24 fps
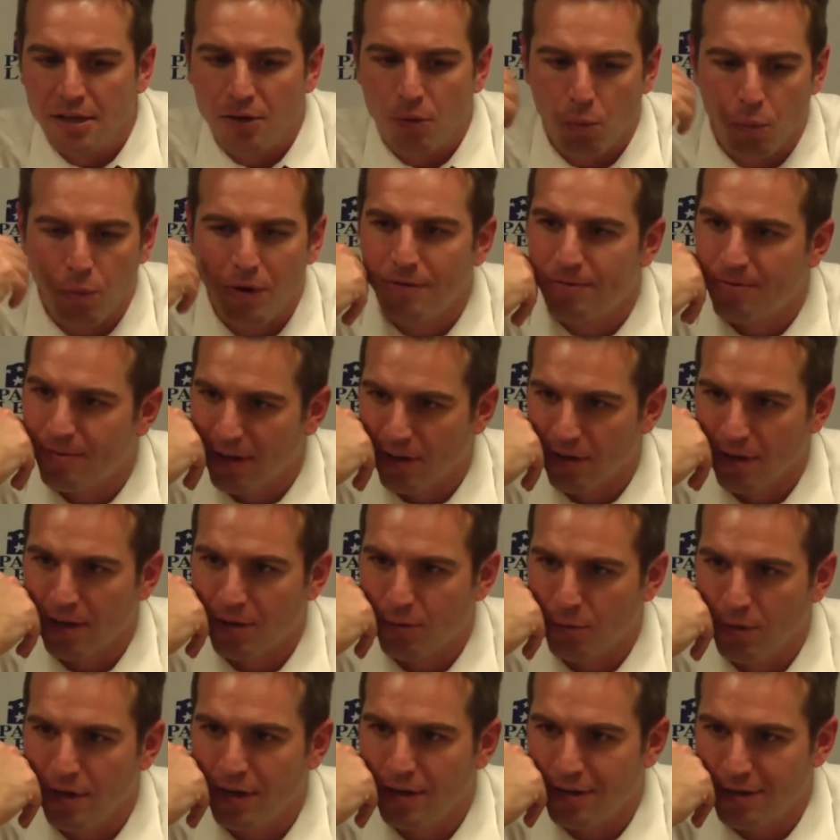We felt like
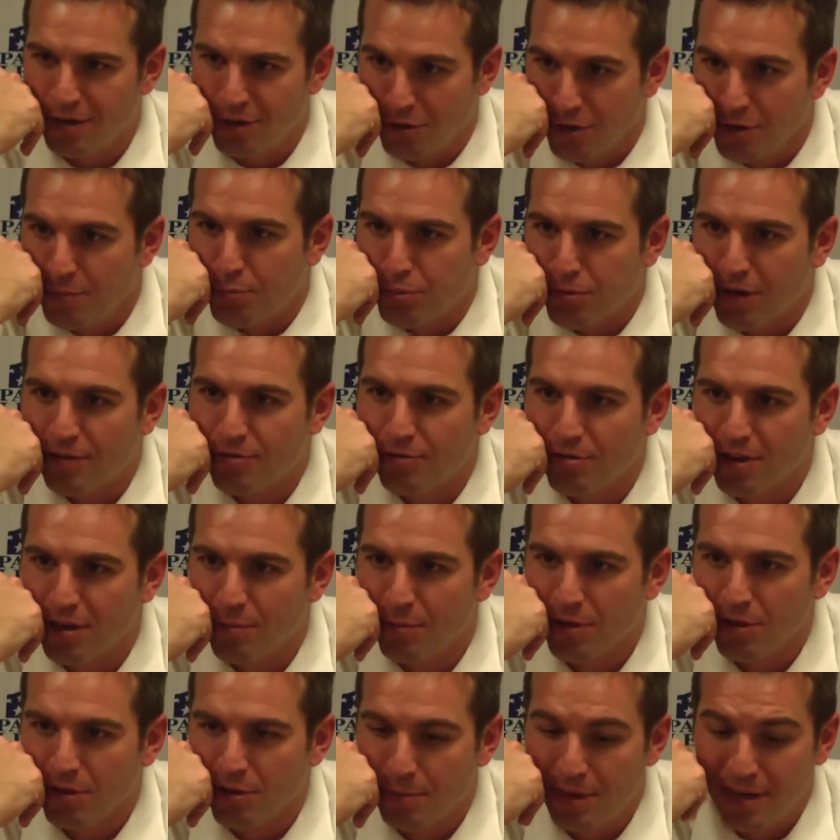we could pressure them
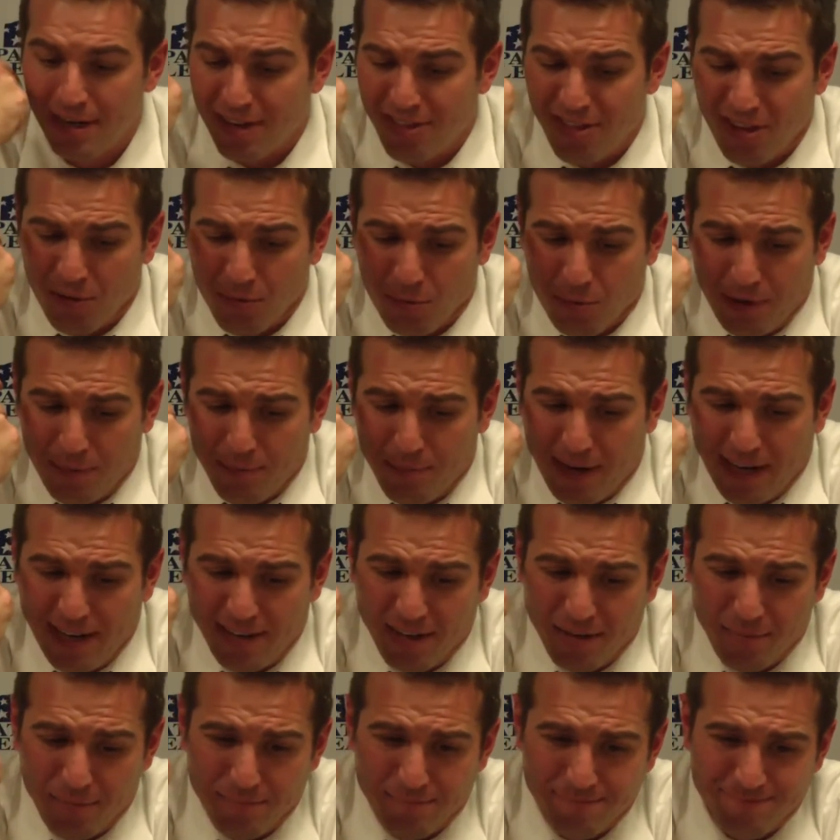a little bit. And I thought we made
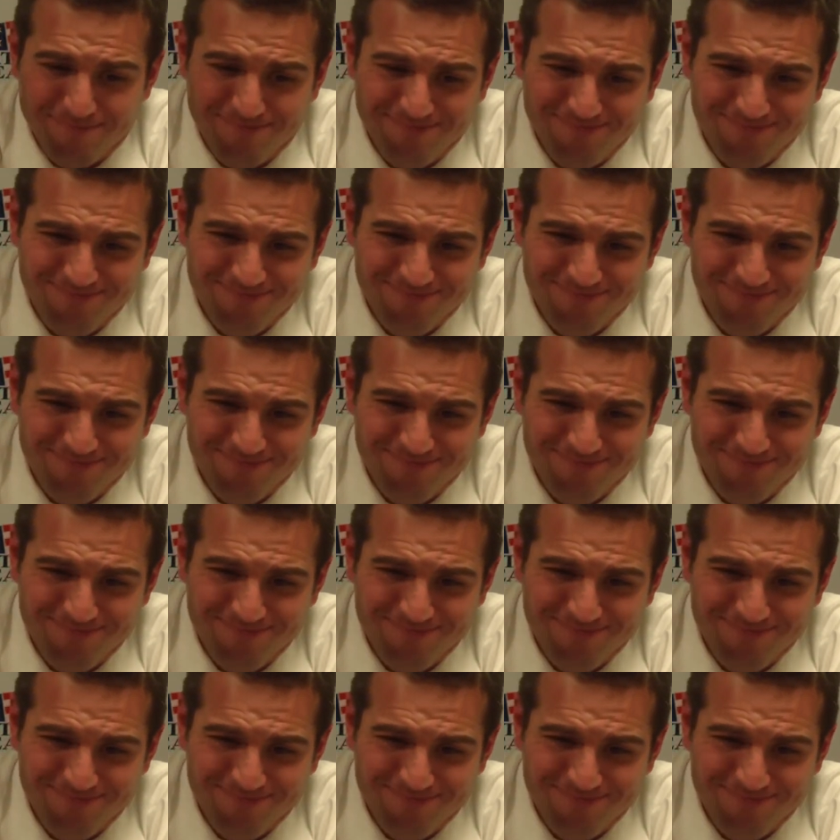them